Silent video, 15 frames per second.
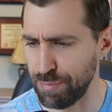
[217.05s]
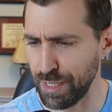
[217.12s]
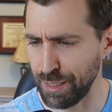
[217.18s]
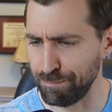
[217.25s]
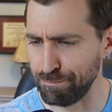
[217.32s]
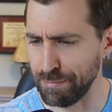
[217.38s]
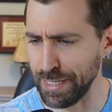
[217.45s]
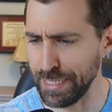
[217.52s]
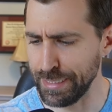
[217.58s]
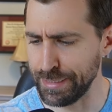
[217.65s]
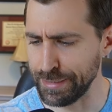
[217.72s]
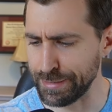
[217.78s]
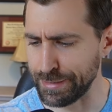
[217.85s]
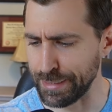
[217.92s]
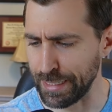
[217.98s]

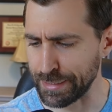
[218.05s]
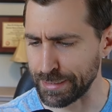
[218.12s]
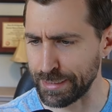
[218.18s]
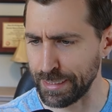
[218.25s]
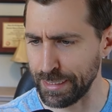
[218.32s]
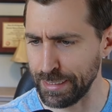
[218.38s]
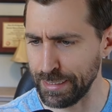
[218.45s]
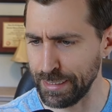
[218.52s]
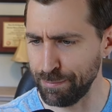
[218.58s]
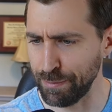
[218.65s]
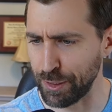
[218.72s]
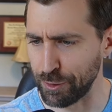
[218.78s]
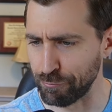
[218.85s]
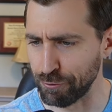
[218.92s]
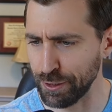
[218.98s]
PubMed.com.
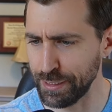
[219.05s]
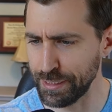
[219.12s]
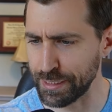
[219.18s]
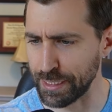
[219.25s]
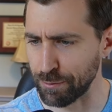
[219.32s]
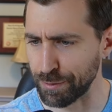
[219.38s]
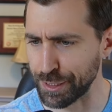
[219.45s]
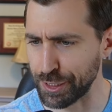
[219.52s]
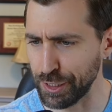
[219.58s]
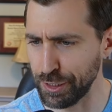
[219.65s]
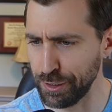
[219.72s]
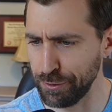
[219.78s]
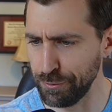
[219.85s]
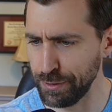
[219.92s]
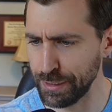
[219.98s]
All right, there we
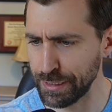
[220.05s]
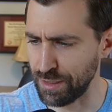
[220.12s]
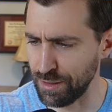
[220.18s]
go.